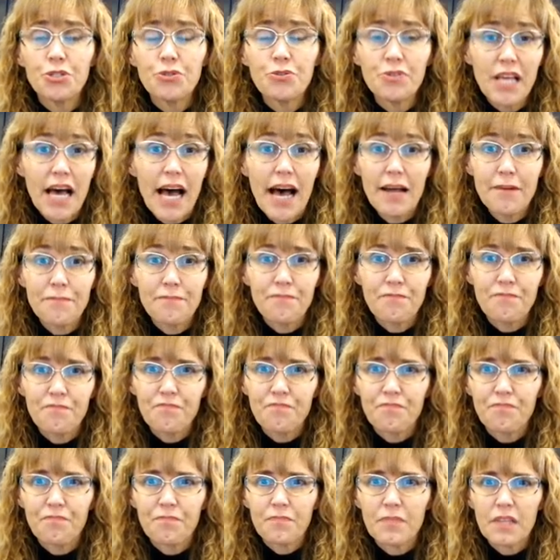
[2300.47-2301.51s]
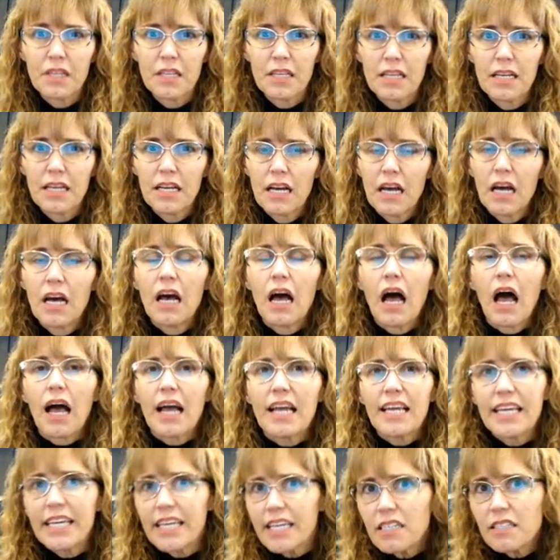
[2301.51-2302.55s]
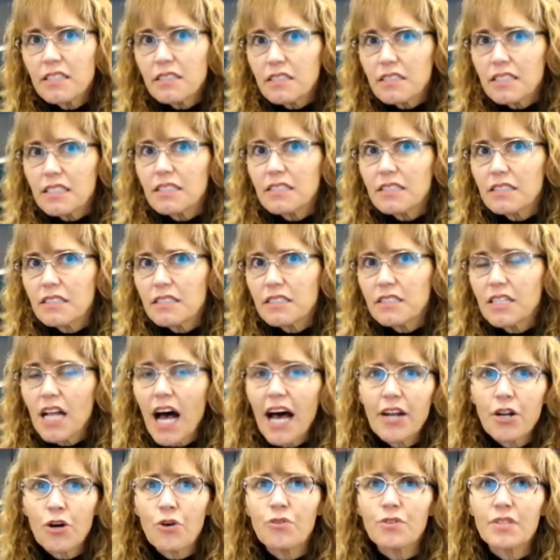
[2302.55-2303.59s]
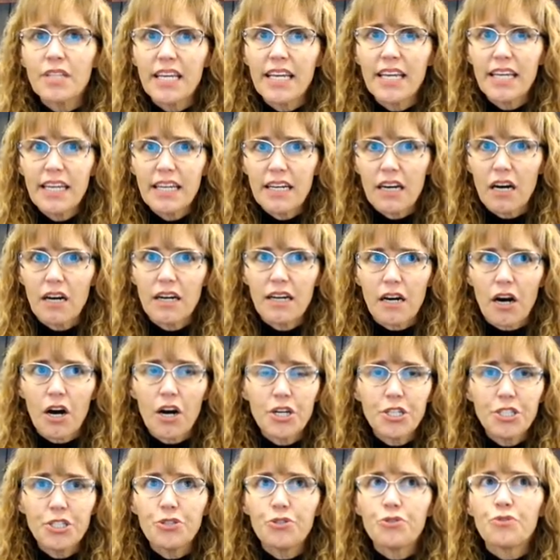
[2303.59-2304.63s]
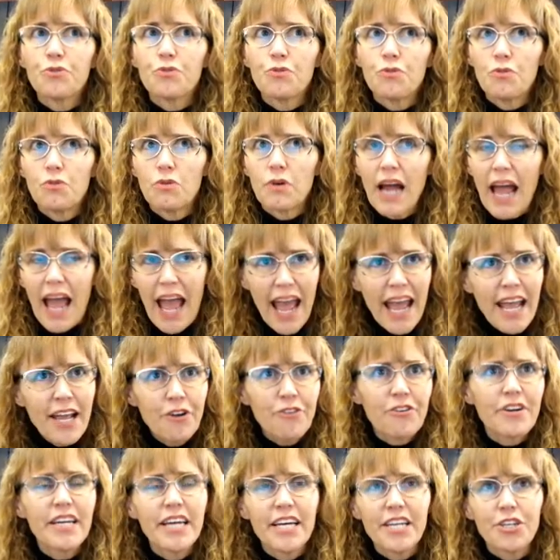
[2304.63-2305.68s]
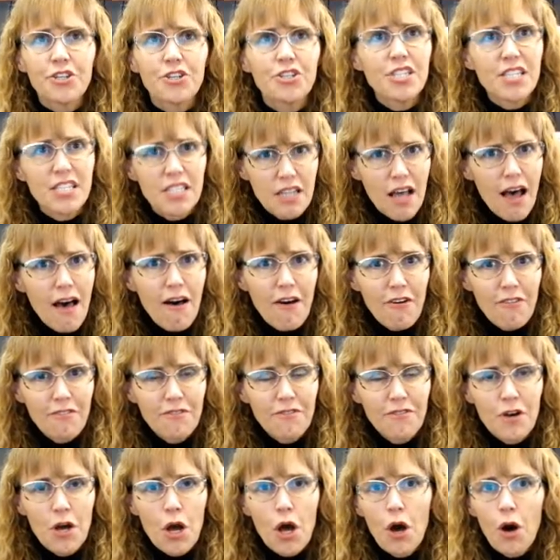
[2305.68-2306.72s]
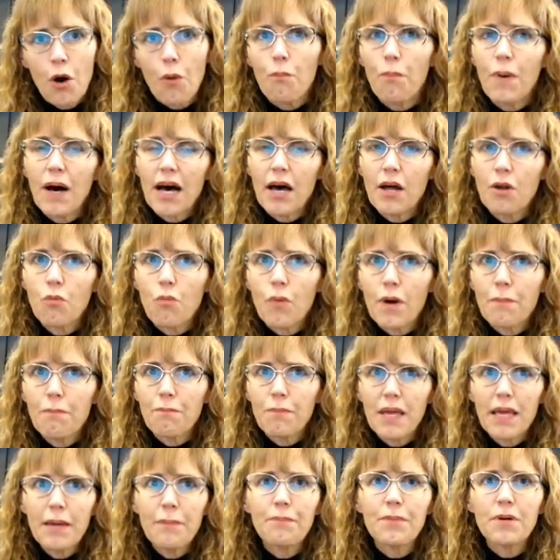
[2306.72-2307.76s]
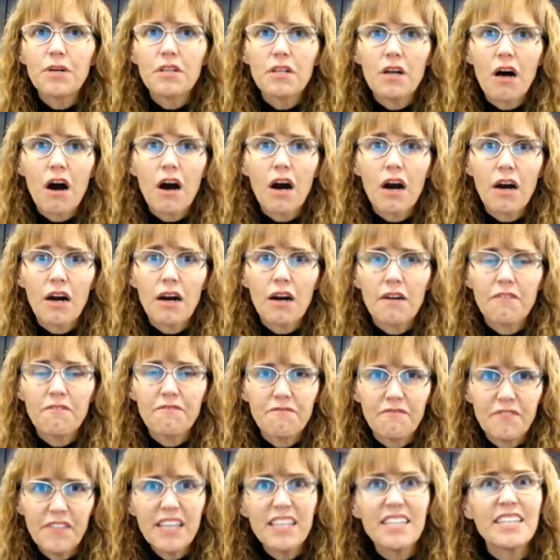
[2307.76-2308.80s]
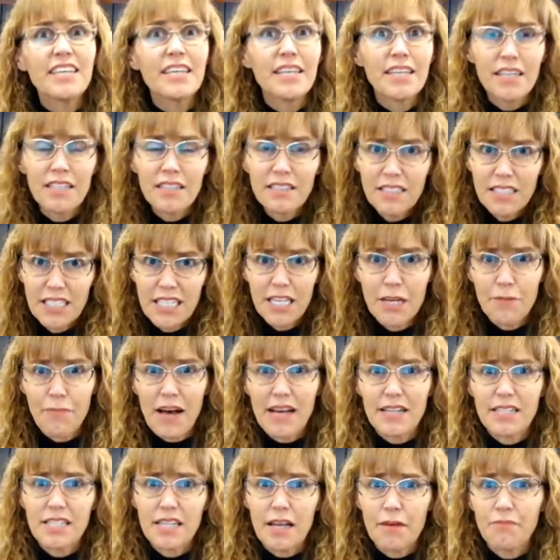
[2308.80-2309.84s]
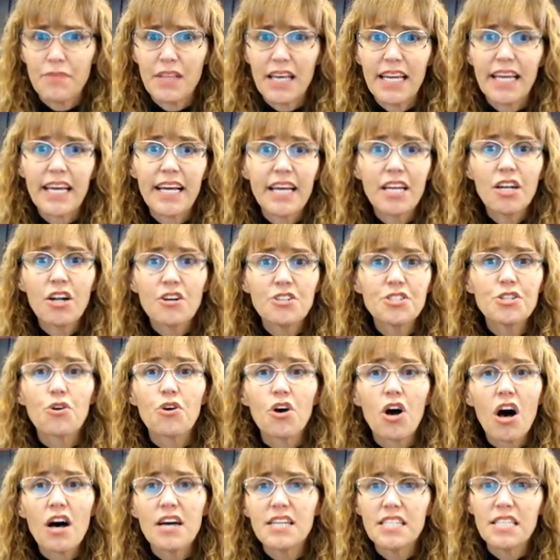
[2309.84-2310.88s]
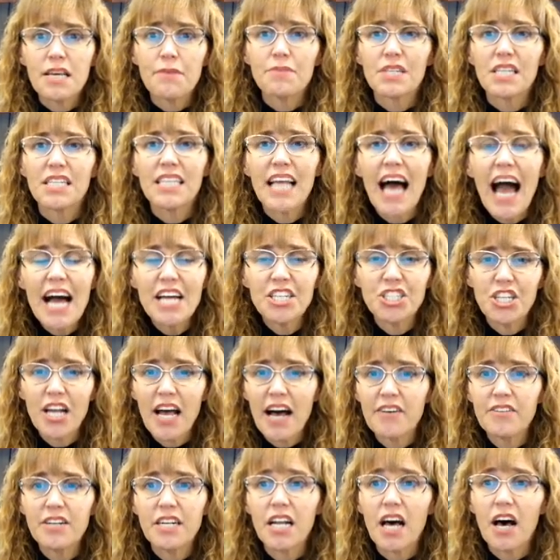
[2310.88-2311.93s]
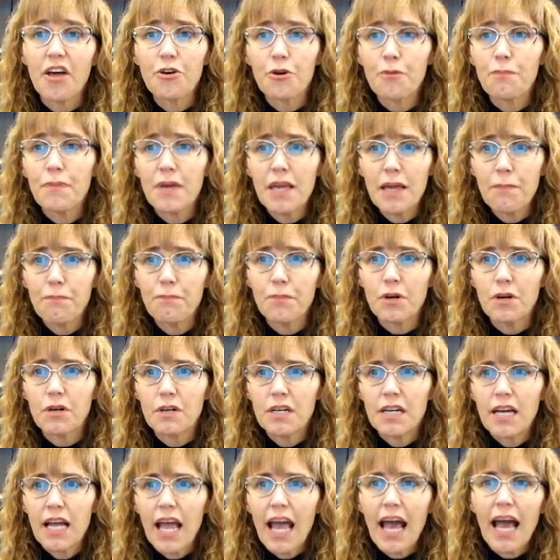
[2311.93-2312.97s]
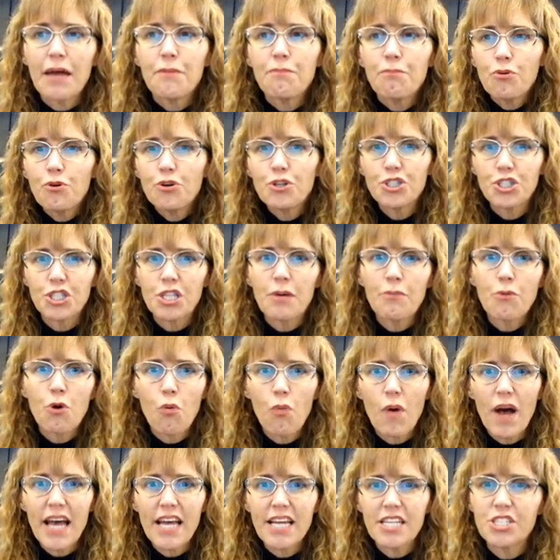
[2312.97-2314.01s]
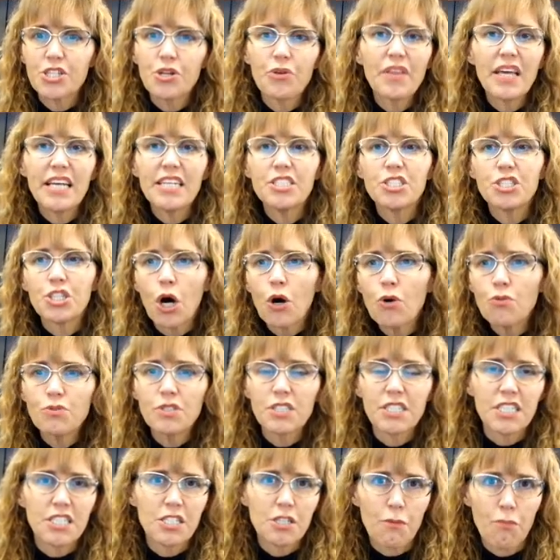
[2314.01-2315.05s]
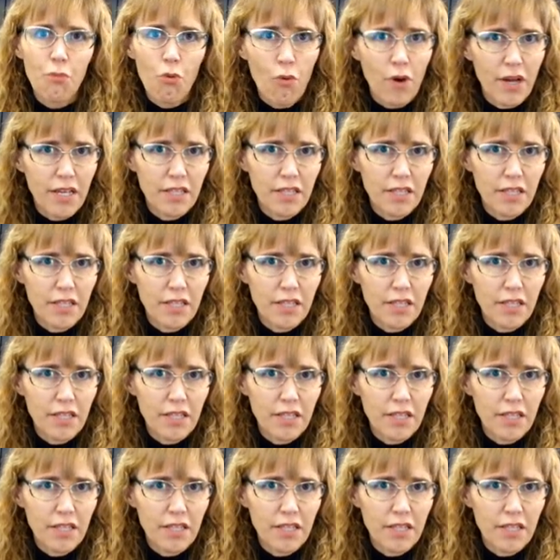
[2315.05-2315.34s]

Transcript: that. Guilt, not only are you angry at yourself, but when people are feeling guilty about something, it can also cause them to lash out at other people and push them away so they don't disappoint